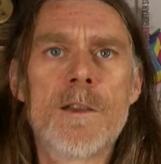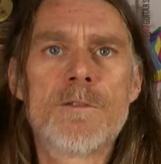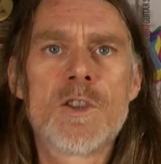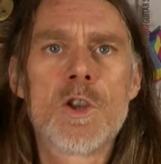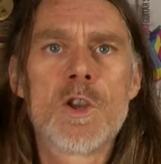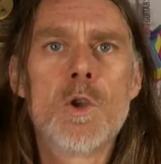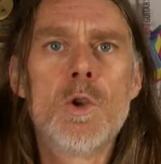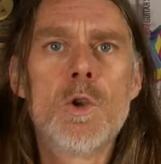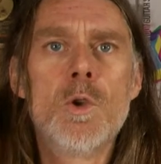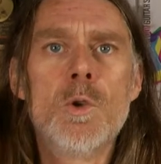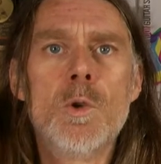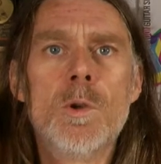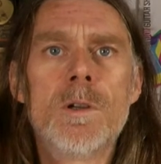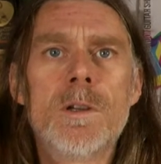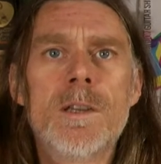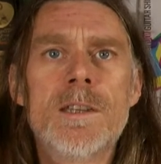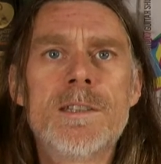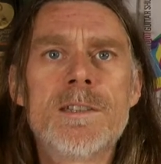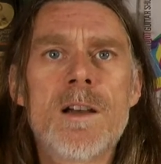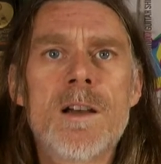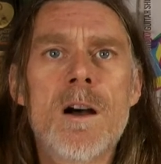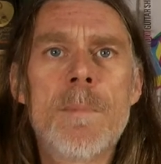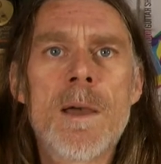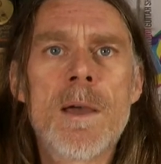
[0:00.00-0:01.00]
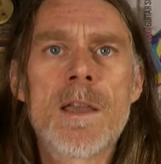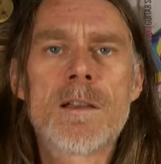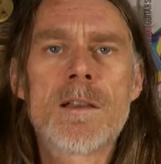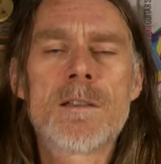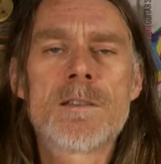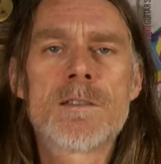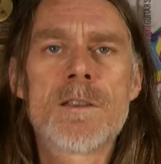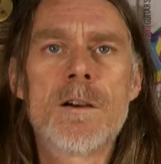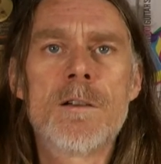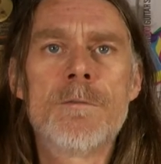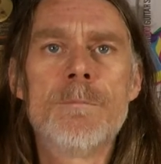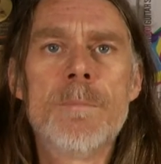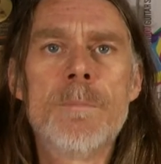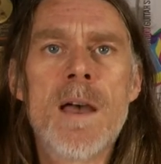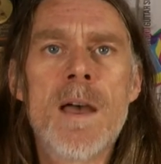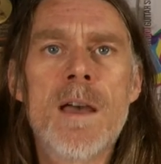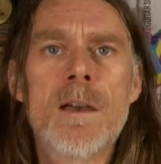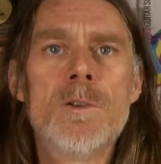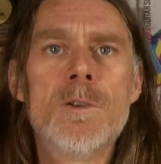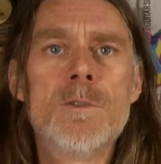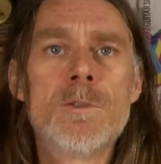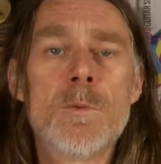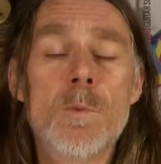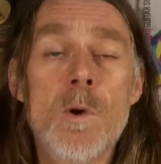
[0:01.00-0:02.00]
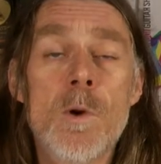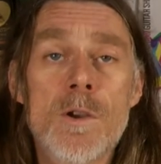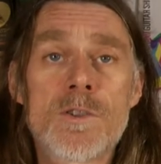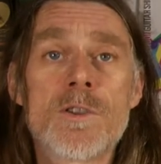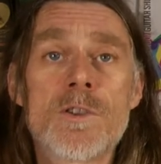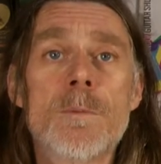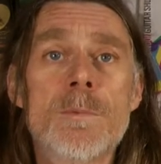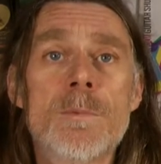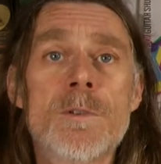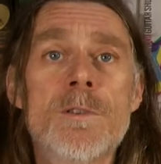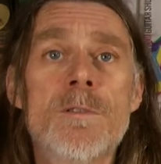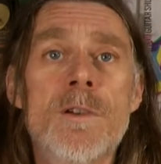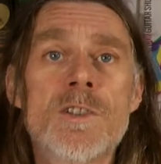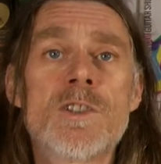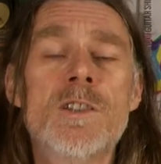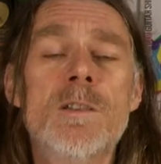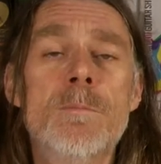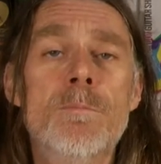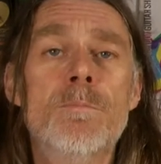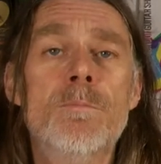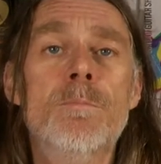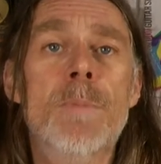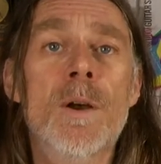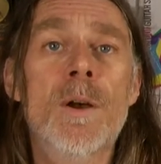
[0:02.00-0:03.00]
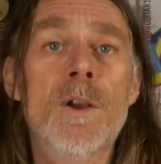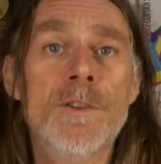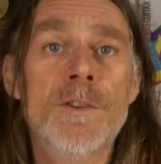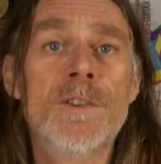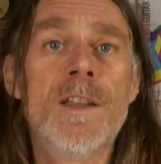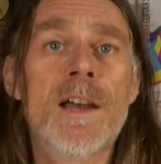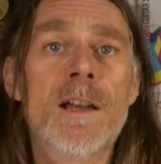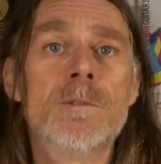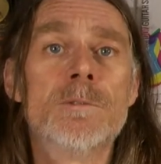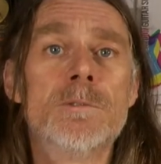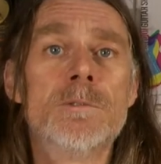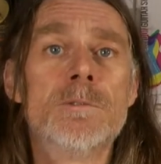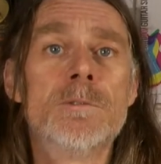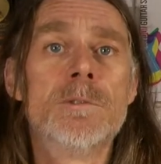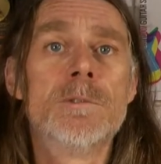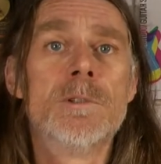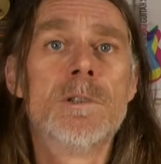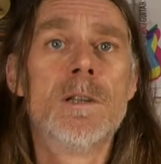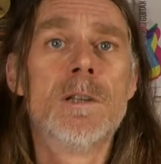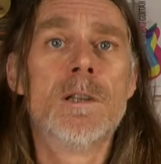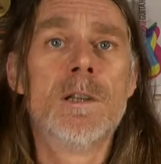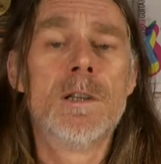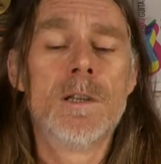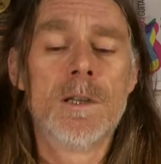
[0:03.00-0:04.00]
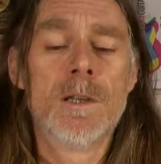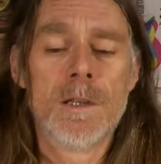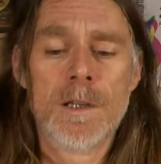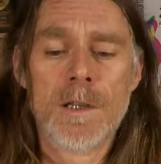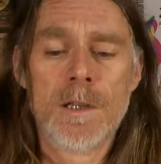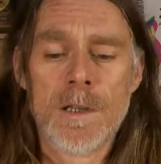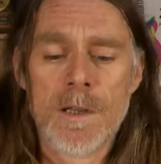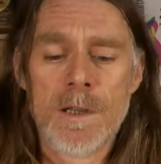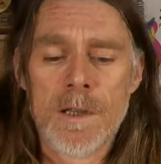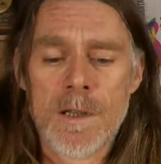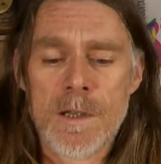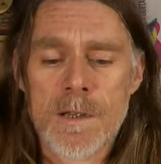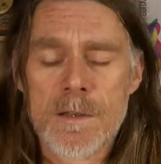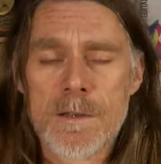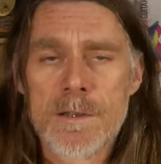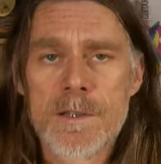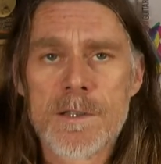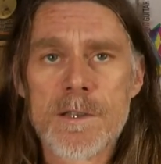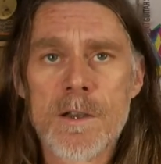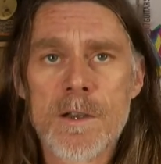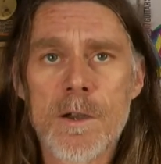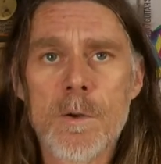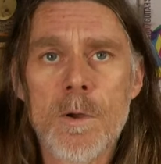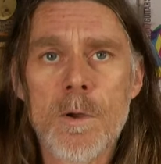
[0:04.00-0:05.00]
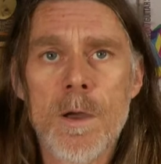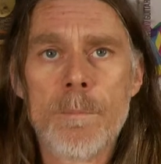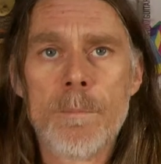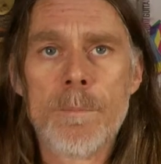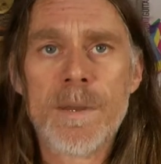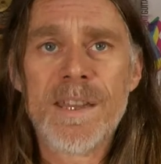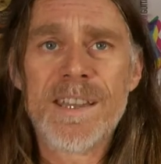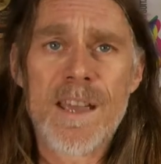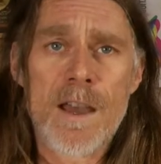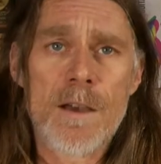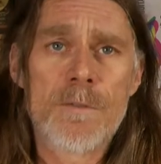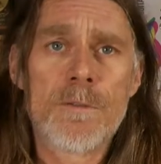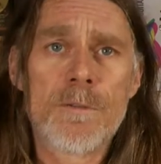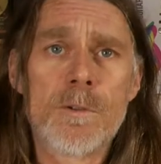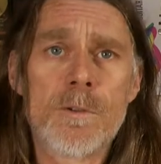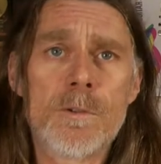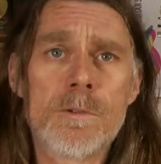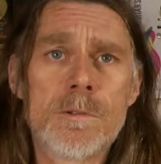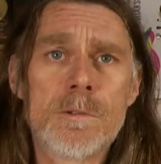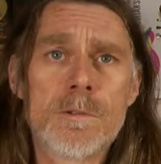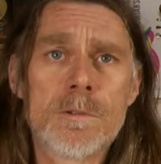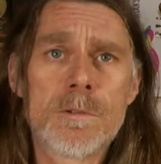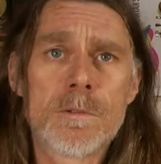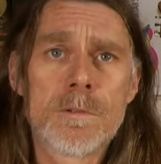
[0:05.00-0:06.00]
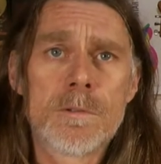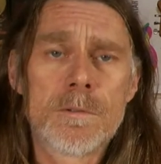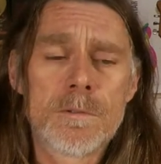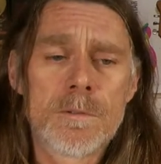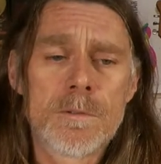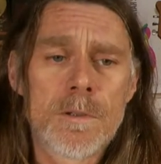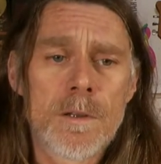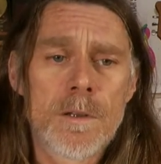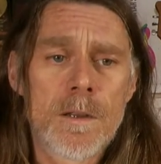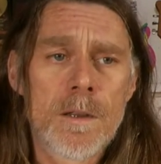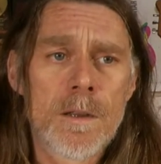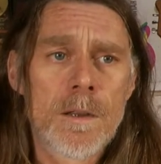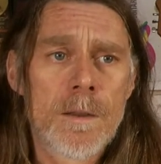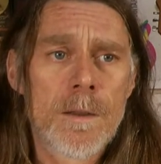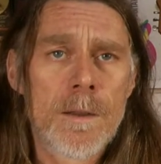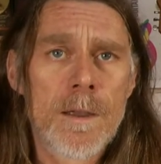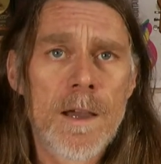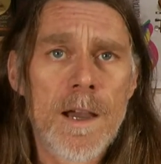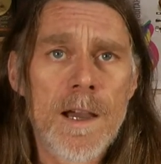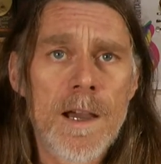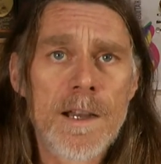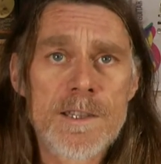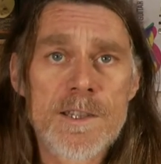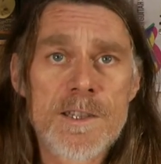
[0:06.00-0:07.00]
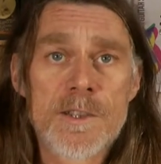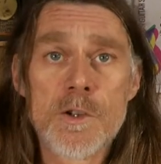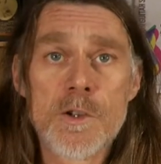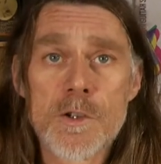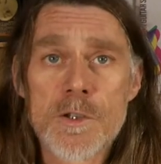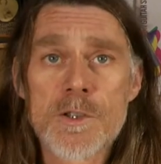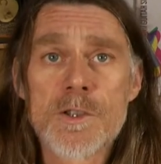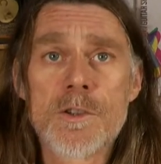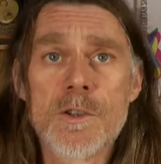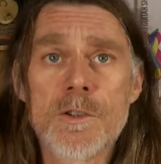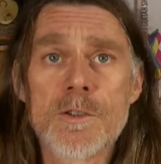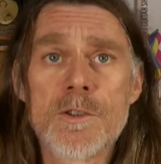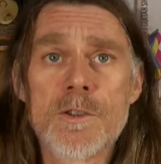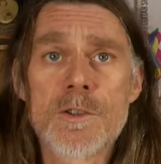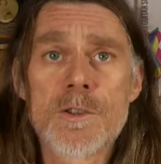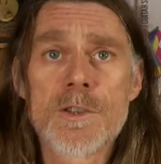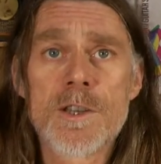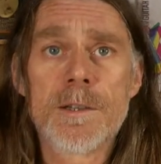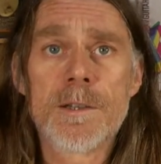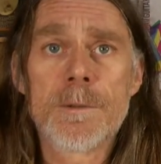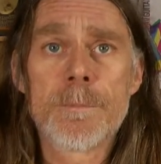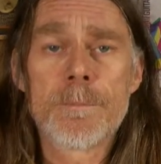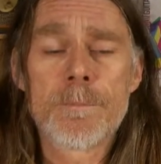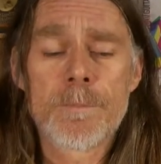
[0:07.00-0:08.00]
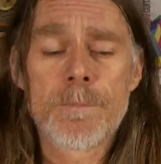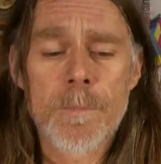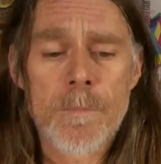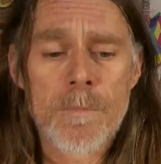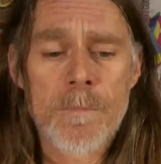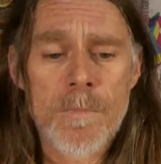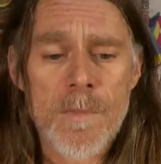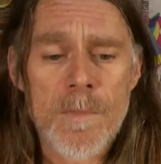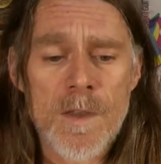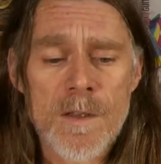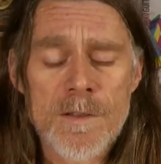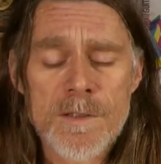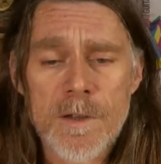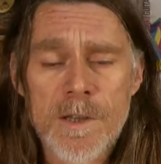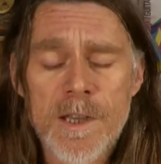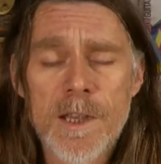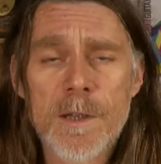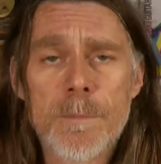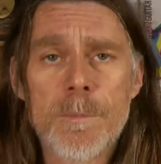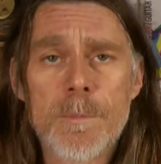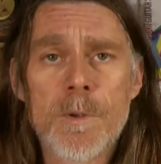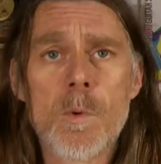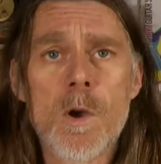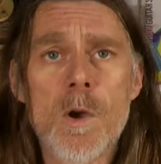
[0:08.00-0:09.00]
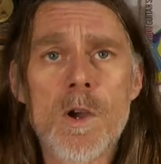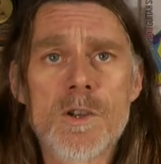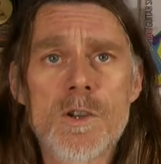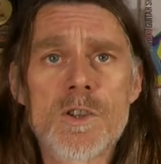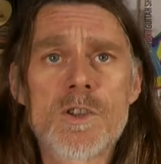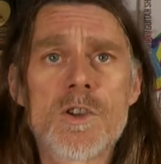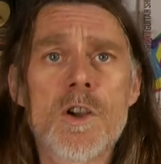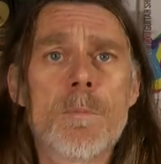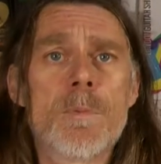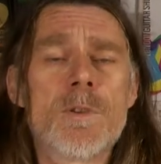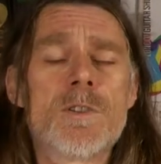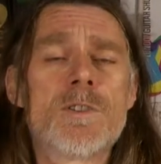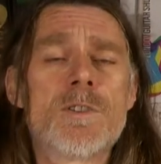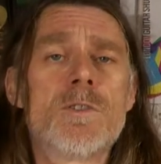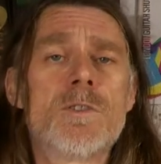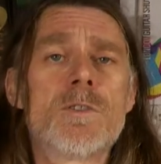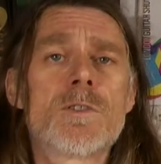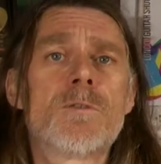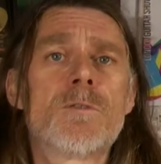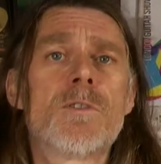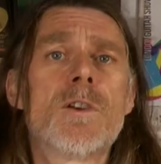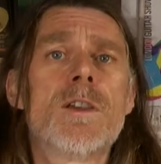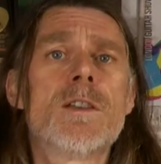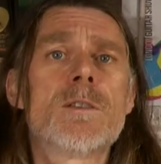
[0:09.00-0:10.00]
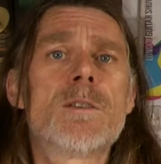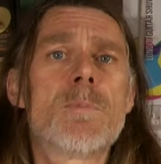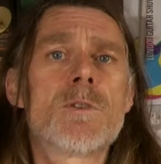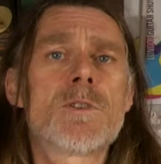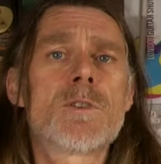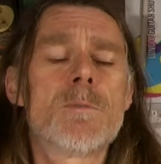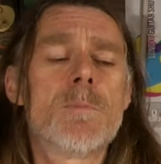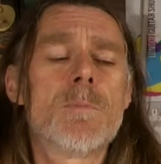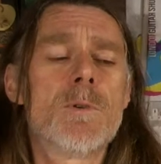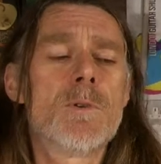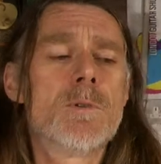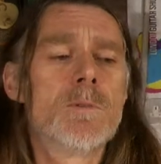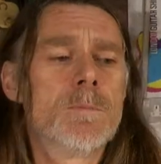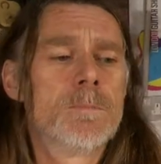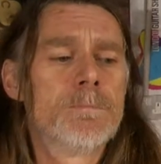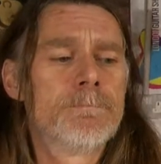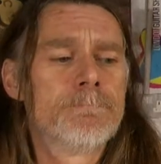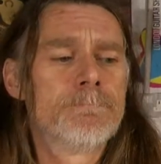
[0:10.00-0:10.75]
of 2 guitar makers that I've met whose workshops have actually burnt down. So be careful. And it's dust that does it. So keep your workshop as dust-free as possible.